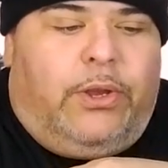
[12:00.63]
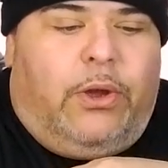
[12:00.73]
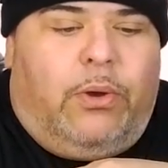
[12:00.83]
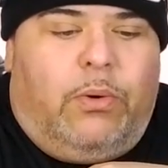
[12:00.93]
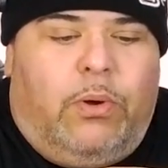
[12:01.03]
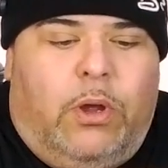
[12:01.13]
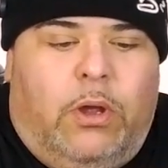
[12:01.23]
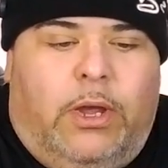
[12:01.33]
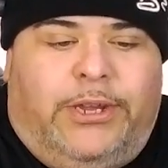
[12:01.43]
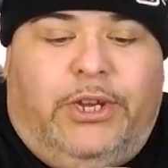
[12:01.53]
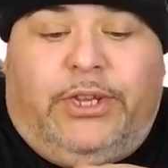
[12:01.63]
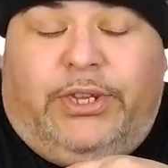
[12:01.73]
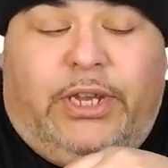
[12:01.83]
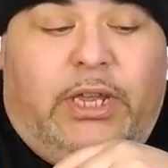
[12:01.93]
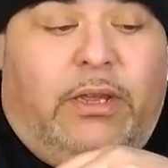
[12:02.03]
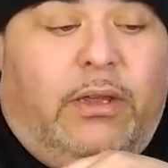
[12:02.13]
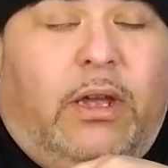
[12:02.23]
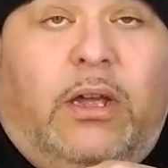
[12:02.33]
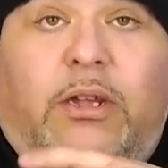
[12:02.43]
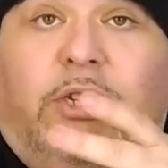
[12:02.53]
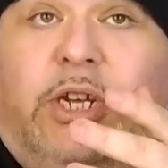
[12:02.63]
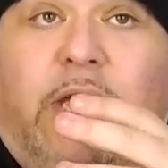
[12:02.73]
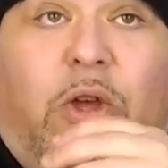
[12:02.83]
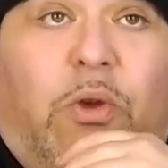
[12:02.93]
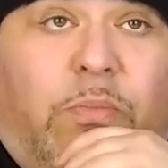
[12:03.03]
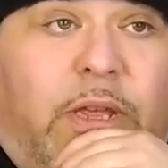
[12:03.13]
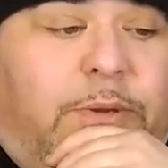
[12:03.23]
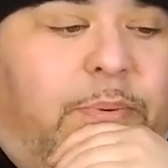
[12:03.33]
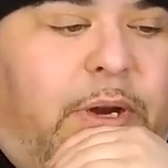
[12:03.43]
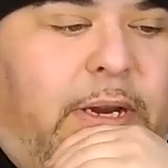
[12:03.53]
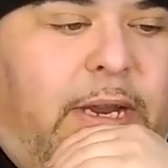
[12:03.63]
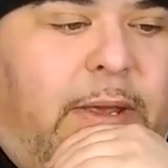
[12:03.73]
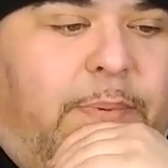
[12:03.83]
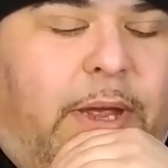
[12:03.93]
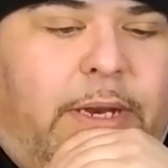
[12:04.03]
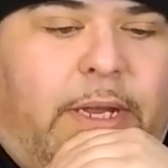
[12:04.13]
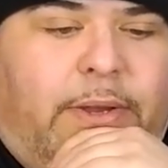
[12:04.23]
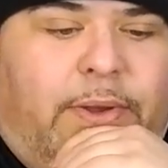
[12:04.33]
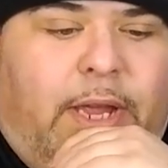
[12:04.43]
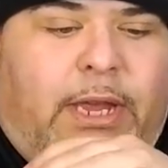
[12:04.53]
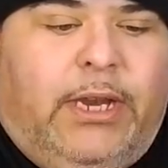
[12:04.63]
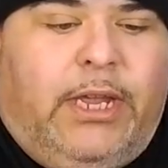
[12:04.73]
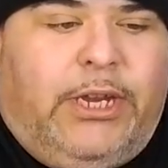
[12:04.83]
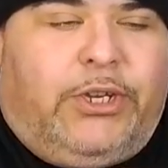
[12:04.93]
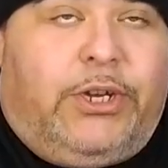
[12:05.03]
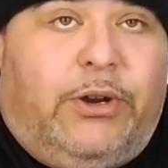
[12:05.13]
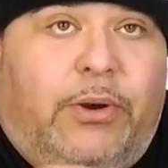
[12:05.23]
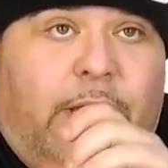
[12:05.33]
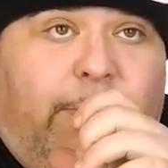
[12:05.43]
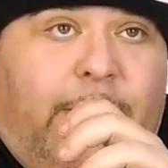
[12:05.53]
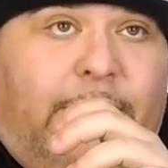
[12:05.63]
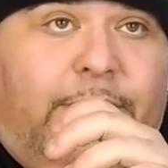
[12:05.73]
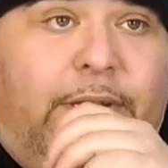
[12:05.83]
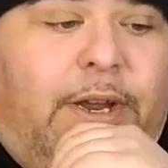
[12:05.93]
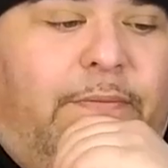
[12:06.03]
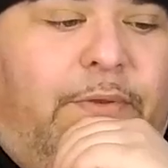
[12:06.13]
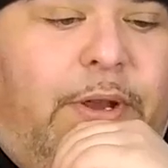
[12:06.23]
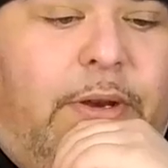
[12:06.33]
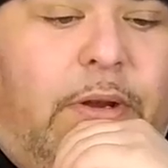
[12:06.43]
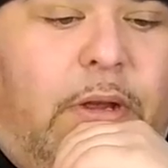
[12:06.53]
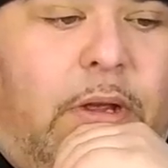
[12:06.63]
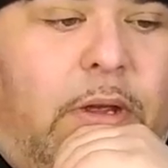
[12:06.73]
So as you can see, J Home gets pretty deep on this, and each Zero amp has a different